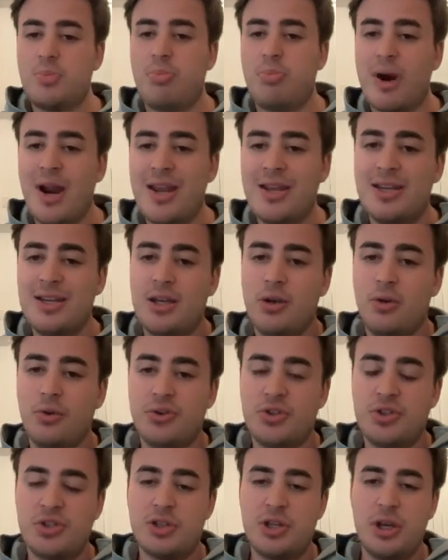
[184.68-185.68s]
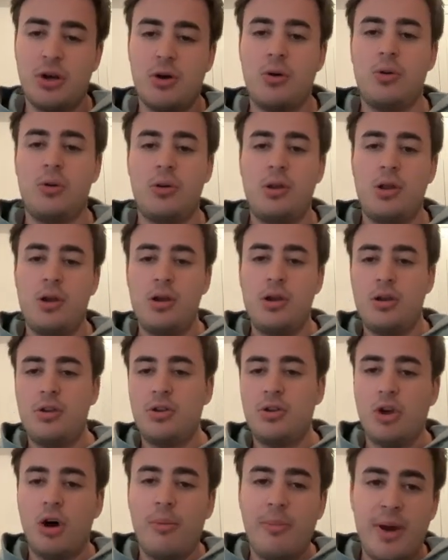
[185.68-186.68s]
brand deals still
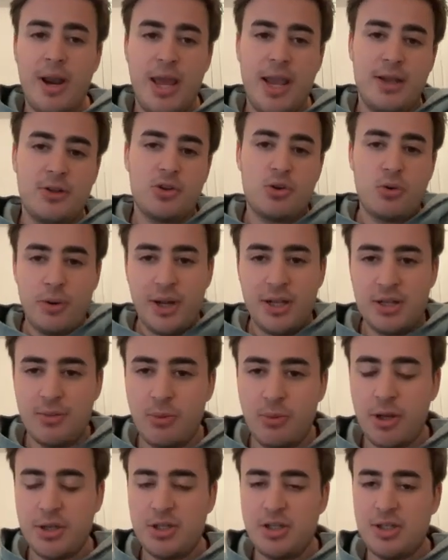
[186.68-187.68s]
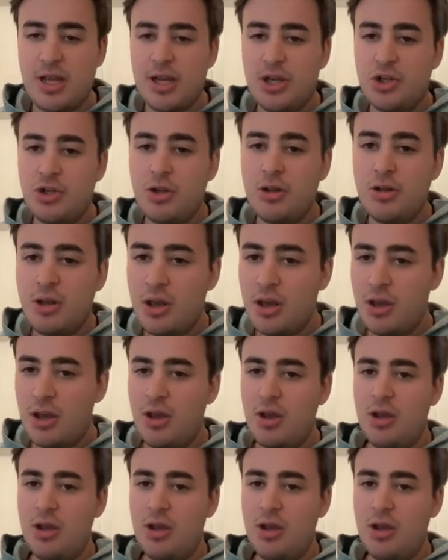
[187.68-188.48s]
dominate creator monetization.